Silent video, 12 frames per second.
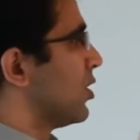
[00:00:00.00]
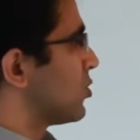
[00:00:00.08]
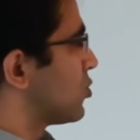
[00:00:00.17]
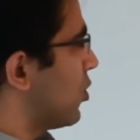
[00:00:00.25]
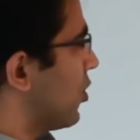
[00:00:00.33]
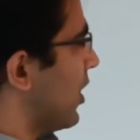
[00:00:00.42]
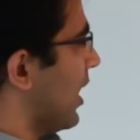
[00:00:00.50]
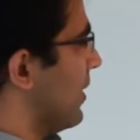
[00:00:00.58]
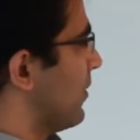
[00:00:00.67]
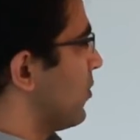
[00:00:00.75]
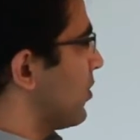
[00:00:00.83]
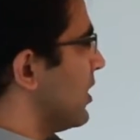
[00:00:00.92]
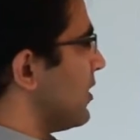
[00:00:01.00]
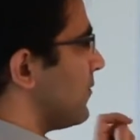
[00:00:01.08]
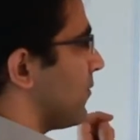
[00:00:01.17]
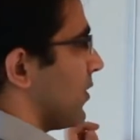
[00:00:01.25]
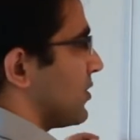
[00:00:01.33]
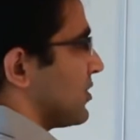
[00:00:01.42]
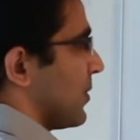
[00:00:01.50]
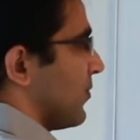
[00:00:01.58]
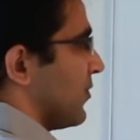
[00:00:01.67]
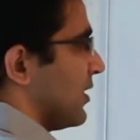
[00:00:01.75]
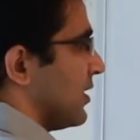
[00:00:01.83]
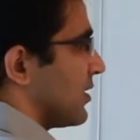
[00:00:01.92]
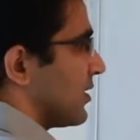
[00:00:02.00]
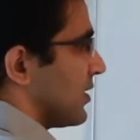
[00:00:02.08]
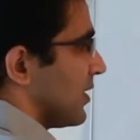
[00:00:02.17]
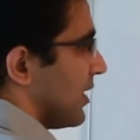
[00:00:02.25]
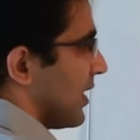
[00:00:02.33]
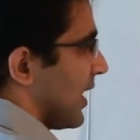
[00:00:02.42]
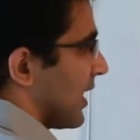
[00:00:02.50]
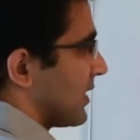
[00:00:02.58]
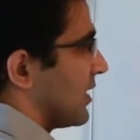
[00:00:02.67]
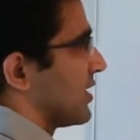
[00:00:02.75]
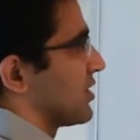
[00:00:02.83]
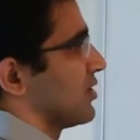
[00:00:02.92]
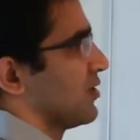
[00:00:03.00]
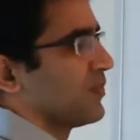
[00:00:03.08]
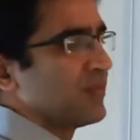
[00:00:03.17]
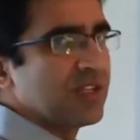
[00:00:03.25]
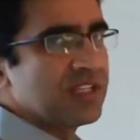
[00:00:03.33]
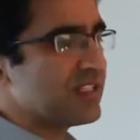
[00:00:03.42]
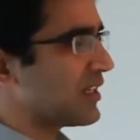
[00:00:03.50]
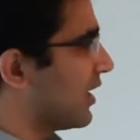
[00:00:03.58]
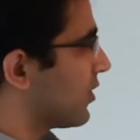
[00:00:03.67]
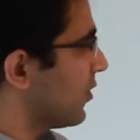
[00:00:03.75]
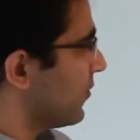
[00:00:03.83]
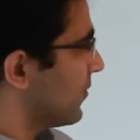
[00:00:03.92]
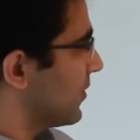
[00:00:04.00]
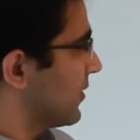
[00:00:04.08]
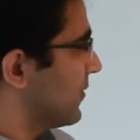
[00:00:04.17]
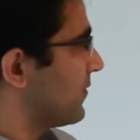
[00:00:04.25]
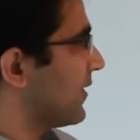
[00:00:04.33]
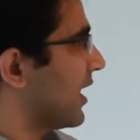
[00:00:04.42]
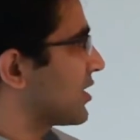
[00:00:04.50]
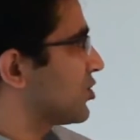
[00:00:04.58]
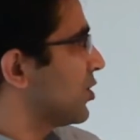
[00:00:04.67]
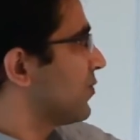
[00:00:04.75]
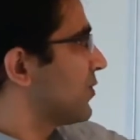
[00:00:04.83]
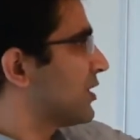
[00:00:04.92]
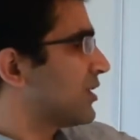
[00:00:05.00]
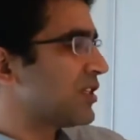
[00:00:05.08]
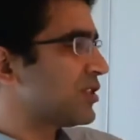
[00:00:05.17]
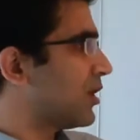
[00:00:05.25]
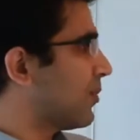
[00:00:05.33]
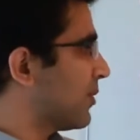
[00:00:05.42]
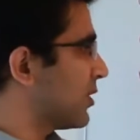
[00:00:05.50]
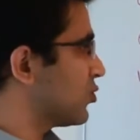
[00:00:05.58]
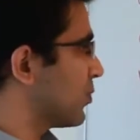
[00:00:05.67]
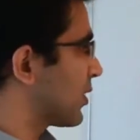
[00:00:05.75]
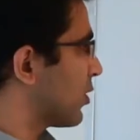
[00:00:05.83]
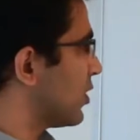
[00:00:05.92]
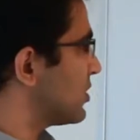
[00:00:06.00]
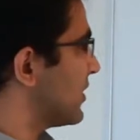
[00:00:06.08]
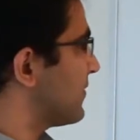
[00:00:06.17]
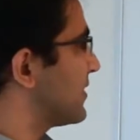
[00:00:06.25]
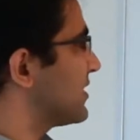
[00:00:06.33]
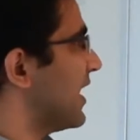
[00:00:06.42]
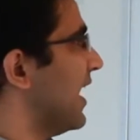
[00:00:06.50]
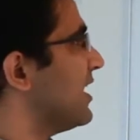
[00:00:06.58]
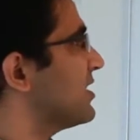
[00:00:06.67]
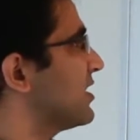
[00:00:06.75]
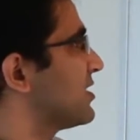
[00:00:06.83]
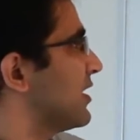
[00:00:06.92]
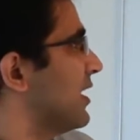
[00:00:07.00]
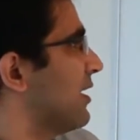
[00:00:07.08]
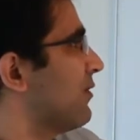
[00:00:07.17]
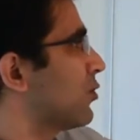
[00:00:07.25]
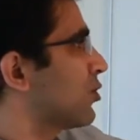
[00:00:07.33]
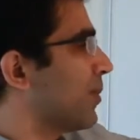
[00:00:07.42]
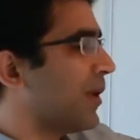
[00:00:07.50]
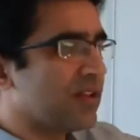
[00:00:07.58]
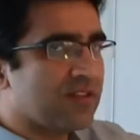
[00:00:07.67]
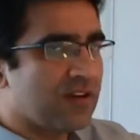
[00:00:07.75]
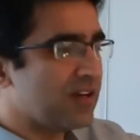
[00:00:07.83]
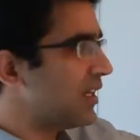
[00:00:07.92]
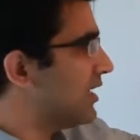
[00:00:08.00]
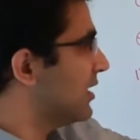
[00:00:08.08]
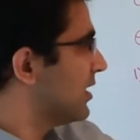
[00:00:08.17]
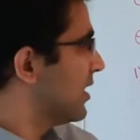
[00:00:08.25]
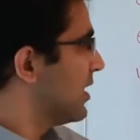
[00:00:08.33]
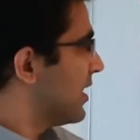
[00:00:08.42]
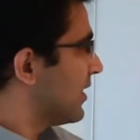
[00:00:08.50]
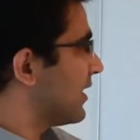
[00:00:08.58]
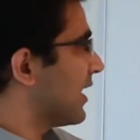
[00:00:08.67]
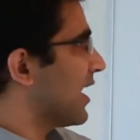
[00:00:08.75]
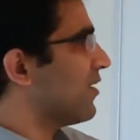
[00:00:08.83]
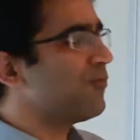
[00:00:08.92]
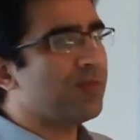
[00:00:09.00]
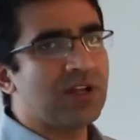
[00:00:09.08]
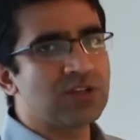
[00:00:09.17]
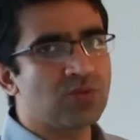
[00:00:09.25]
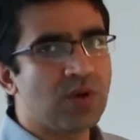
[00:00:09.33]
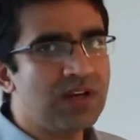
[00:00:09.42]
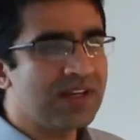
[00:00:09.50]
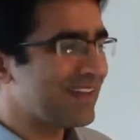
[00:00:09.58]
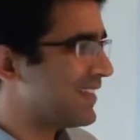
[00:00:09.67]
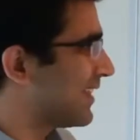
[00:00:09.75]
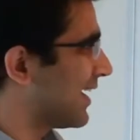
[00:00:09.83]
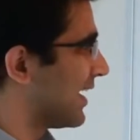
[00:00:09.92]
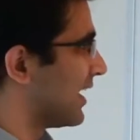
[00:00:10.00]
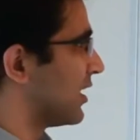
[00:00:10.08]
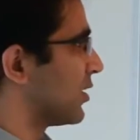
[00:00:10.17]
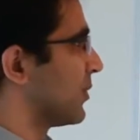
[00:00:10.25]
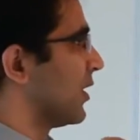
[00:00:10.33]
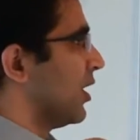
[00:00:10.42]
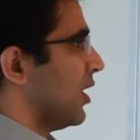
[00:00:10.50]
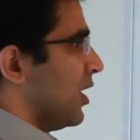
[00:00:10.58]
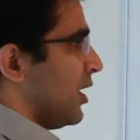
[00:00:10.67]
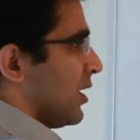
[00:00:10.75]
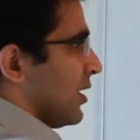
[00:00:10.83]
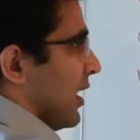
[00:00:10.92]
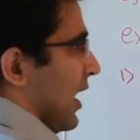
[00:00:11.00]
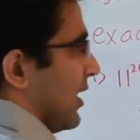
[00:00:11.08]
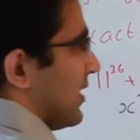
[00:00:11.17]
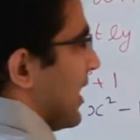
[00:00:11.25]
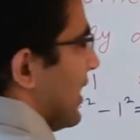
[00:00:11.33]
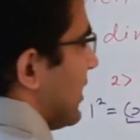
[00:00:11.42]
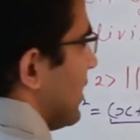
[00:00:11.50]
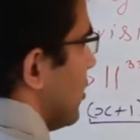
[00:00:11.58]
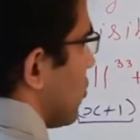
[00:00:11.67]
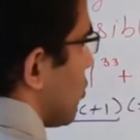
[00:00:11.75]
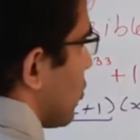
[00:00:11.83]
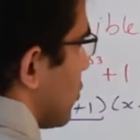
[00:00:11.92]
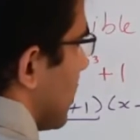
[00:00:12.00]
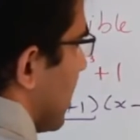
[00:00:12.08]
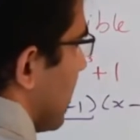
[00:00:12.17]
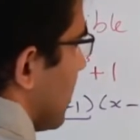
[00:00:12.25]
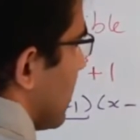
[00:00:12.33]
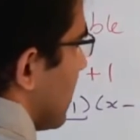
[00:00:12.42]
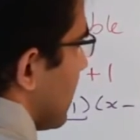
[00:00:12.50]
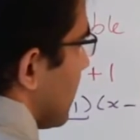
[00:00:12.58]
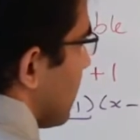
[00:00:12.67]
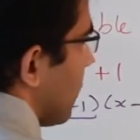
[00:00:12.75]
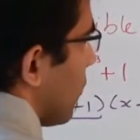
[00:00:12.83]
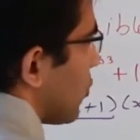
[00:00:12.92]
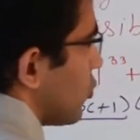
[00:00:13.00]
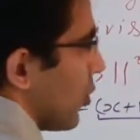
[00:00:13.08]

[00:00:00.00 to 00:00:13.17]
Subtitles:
so I'm looking for something like this kind of fraction within this number. So because if this x is 11 to the power 13, then I have plus 1 in the end. I'll directly go to the 4th